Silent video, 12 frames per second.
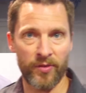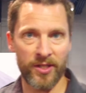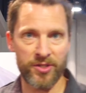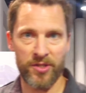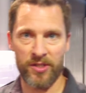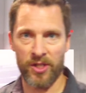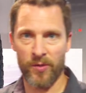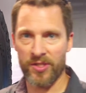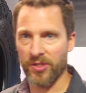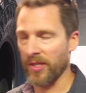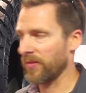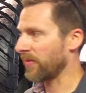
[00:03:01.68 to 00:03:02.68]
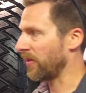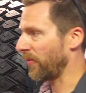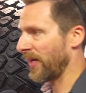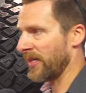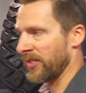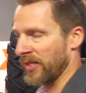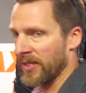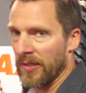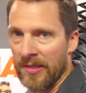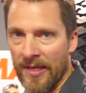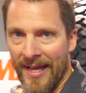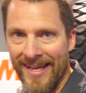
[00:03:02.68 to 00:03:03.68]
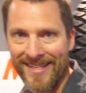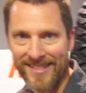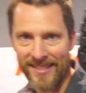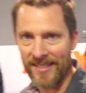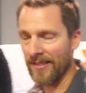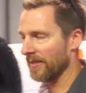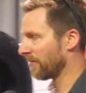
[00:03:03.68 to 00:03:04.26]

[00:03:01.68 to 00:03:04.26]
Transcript: released in the US yet, the Razor AT.